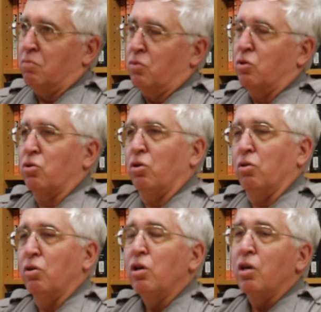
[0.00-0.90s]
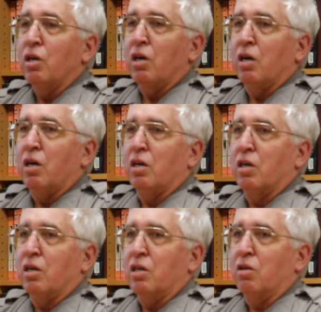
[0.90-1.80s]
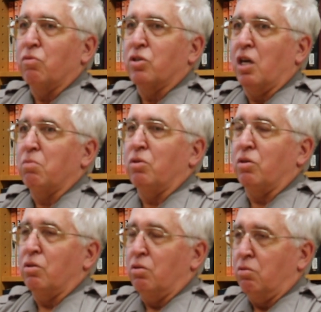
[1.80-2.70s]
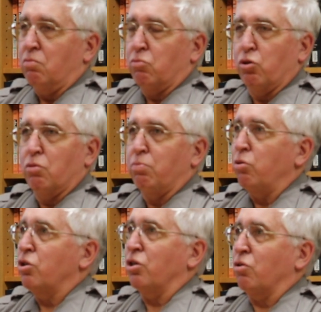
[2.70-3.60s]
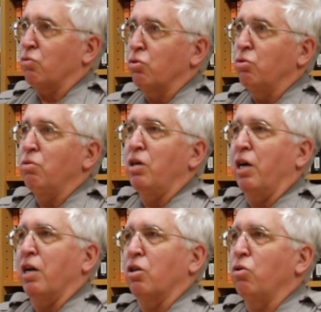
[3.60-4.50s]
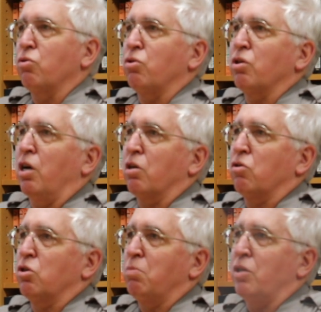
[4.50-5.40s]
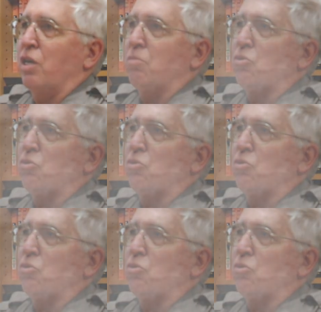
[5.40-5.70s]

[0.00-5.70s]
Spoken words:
So he was able to push it through. He had a local congressman named